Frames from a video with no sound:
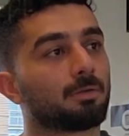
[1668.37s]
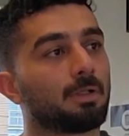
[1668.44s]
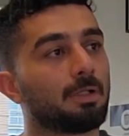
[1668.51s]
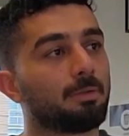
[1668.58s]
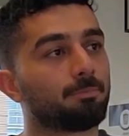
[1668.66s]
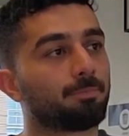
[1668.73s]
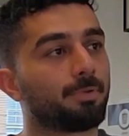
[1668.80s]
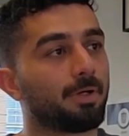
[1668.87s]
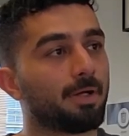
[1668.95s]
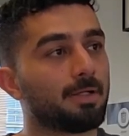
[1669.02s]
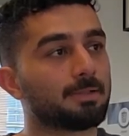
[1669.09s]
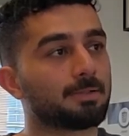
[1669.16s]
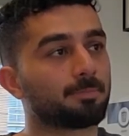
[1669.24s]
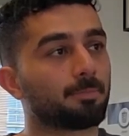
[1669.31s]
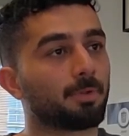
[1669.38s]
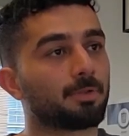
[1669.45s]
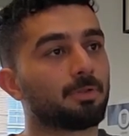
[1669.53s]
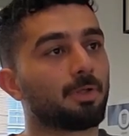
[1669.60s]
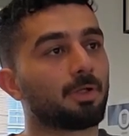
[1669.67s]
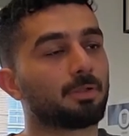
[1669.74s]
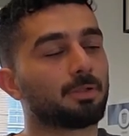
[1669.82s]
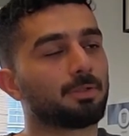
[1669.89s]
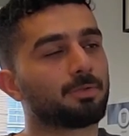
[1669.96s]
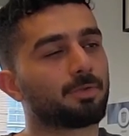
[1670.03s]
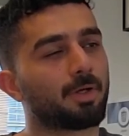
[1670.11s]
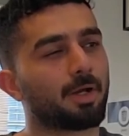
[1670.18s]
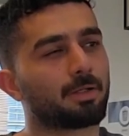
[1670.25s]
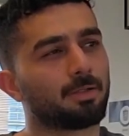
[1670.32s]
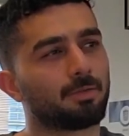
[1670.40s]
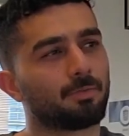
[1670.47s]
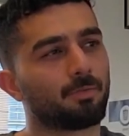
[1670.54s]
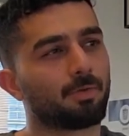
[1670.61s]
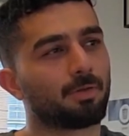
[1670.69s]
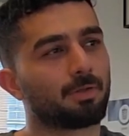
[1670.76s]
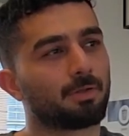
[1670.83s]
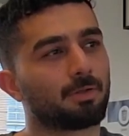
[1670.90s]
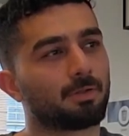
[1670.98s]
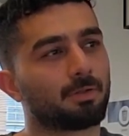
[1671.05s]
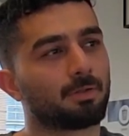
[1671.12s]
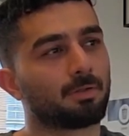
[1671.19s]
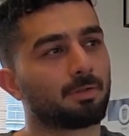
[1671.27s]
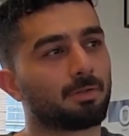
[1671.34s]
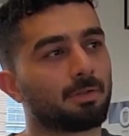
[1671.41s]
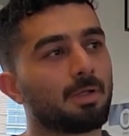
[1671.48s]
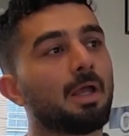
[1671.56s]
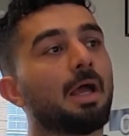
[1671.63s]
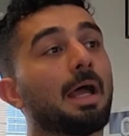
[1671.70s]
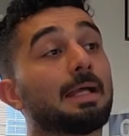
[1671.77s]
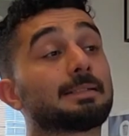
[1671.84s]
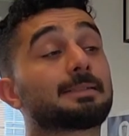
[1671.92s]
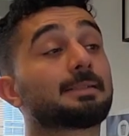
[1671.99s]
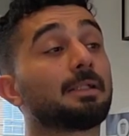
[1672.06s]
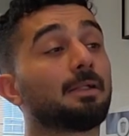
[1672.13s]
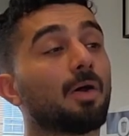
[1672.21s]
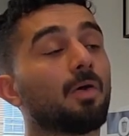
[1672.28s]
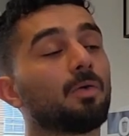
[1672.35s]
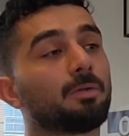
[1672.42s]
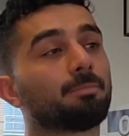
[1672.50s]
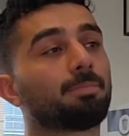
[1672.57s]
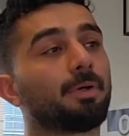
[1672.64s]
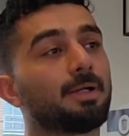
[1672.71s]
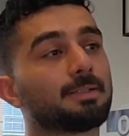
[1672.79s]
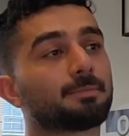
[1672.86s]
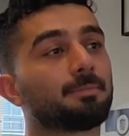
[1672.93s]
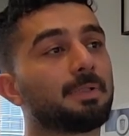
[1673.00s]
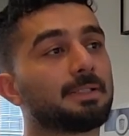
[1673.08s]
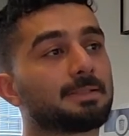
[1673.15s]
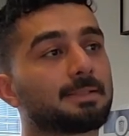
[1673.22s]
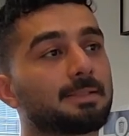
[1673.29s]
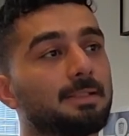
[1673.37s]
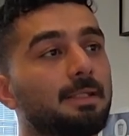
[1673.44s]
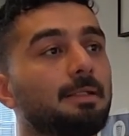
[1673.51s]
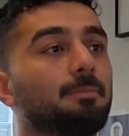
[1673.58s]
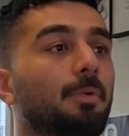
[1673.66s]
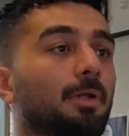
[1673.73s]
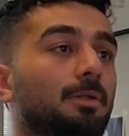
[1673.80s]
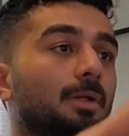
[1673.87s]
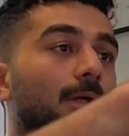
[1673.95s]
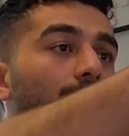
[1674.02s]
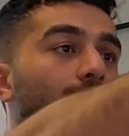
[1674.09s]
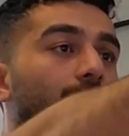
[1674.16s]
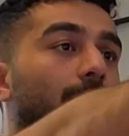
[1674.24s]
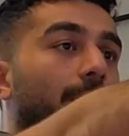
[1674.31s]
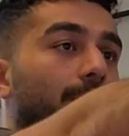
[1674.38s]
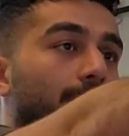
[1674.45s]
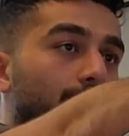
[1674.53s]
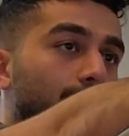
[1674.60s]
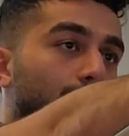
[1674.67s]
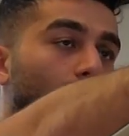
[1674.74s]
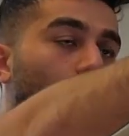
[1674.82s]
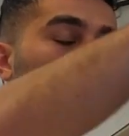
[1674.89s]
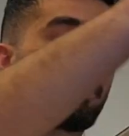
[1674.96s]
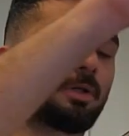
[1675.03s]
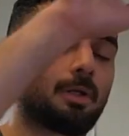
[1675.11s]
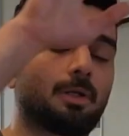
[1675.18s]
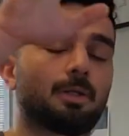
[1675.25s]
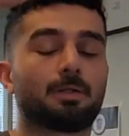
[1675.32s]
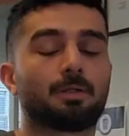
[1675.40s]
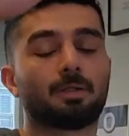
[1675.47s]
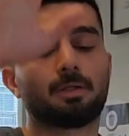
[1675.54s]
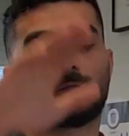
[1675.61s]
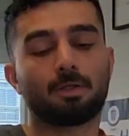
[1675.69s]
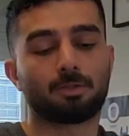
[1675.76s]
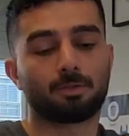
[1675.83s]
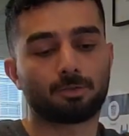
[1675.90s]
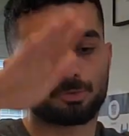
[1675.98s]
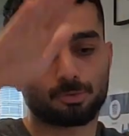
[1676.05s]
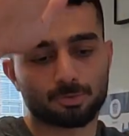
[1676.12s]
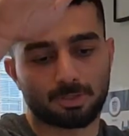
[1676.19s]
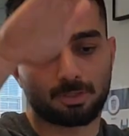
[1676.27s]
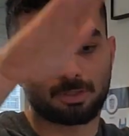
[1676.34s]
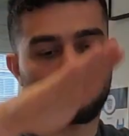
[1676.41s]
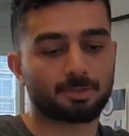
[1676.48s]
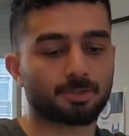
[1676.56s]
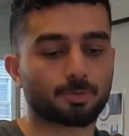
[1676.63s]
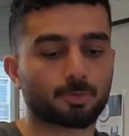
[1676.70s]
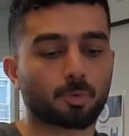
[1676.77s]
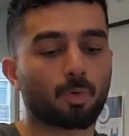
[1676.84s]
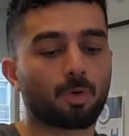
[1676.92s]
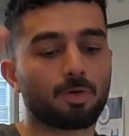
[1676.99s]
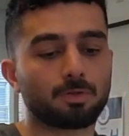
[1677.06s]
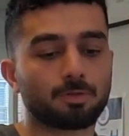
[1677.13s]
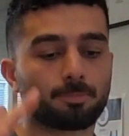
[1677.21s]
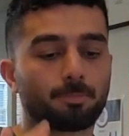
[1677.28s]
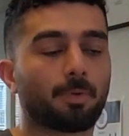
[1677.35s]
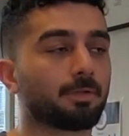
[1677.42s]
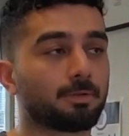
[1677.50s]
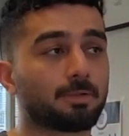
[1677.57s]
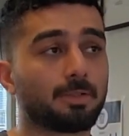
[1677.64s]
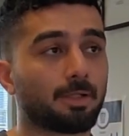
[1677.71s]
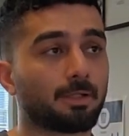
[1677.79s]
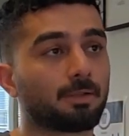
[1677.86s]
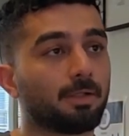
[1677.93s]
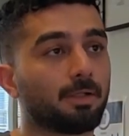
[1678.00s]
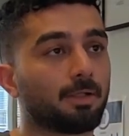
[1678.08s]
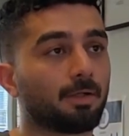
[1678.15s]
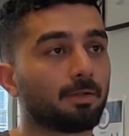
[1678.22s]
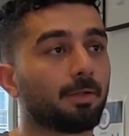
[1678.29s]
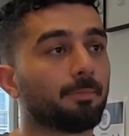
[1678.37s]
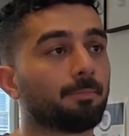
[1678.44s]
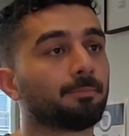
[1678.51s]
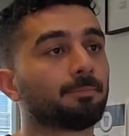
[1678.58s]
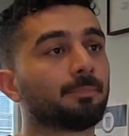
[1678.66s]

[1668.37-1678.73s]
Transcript: Impressed but not interacted with. Has seen. Oh, impressed means seen but not interacted. So the user scrolled but didn't click on them.